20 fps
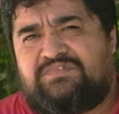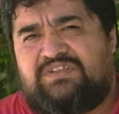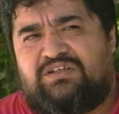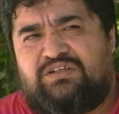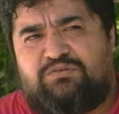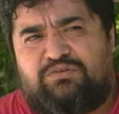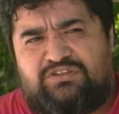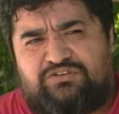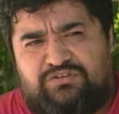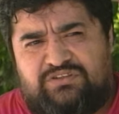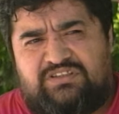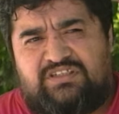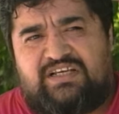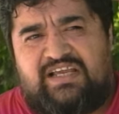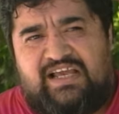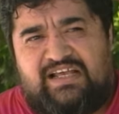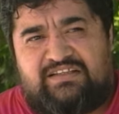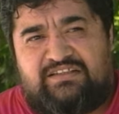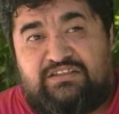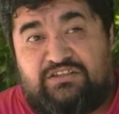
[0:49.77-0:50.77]
which was the
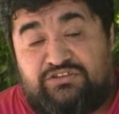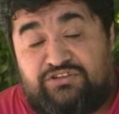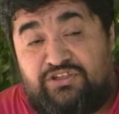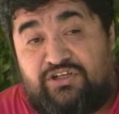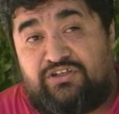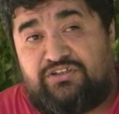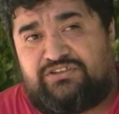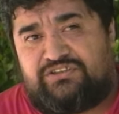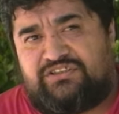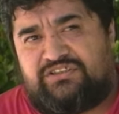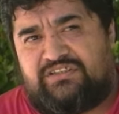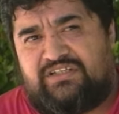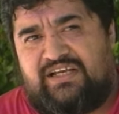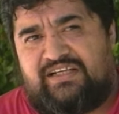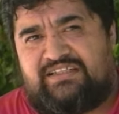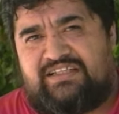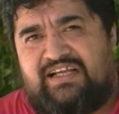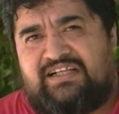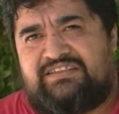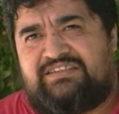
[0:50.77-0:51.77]
Catholic Church
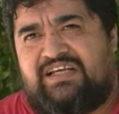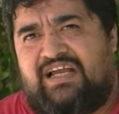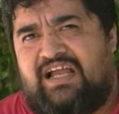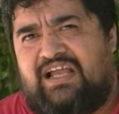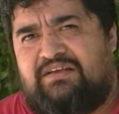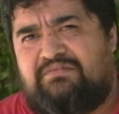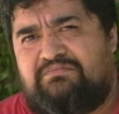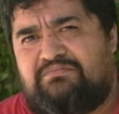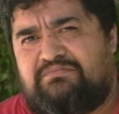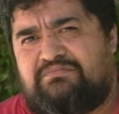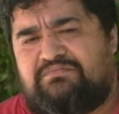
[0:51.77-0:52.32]
at that time.